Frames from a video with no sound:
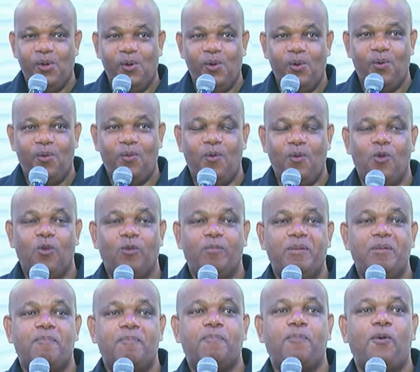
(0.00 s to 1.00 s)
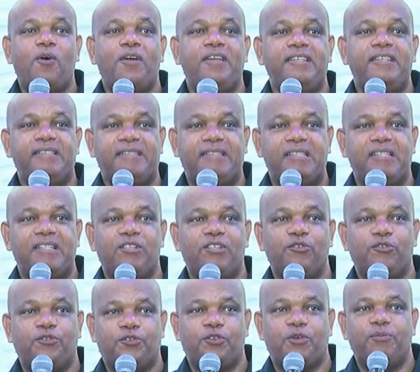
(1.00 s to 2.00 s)
Will be pointing
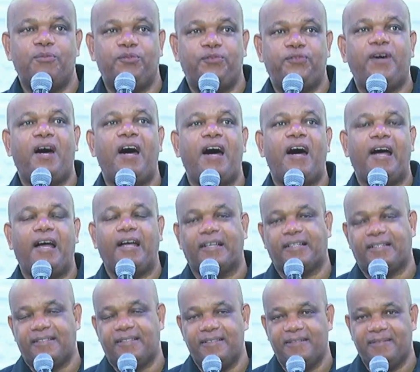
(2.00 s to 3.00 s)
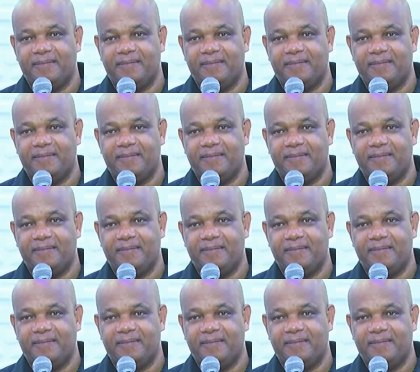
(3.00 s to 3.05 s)
from far and